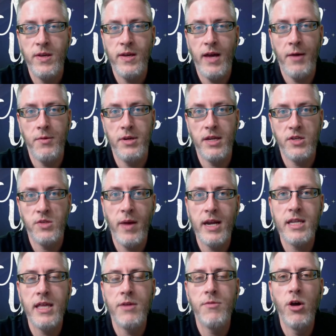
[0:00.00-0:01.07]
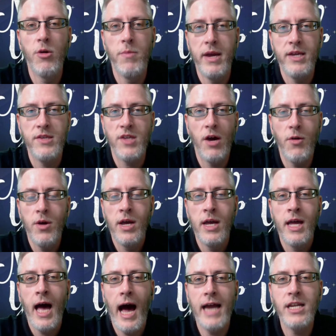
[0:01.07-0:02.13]
I would expect they will be. So
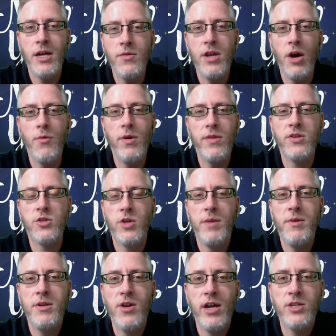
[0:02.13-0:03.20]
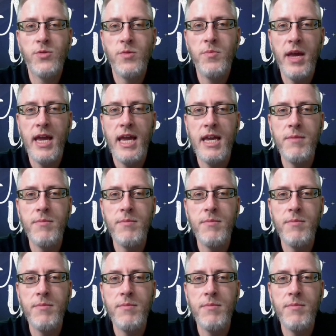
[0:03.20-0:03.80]
I don't know what the stream address would be,